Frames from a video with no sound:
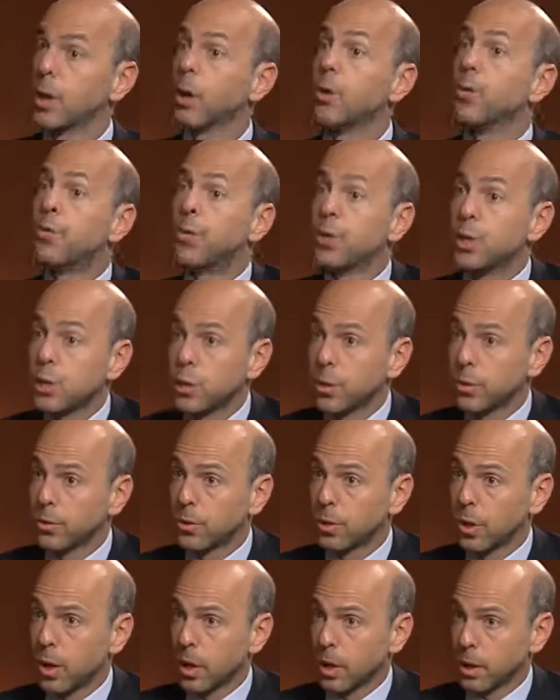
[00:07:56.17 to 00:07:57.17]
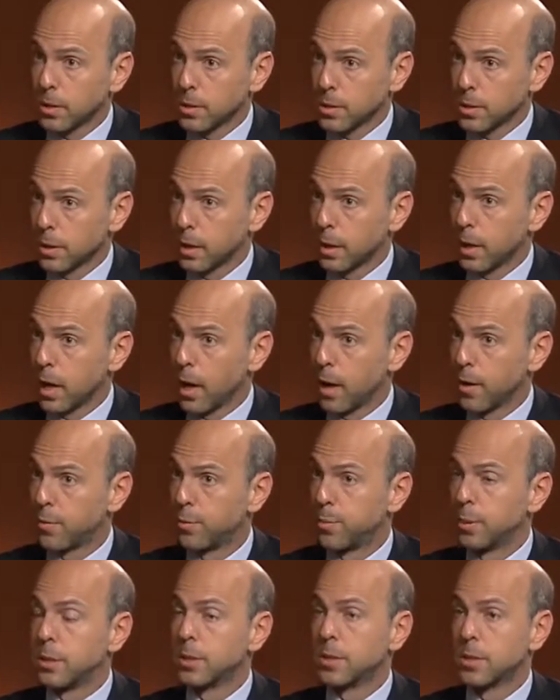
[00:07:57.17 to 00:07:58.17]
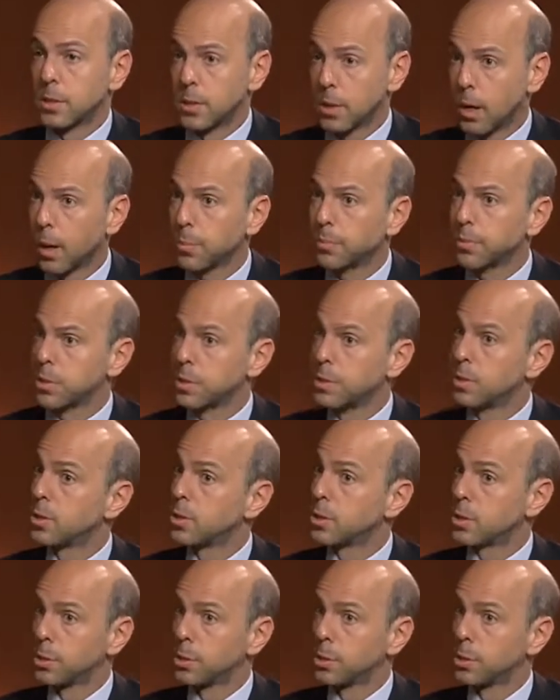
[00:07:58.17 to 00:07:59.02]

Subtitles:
official talks, have been stopped since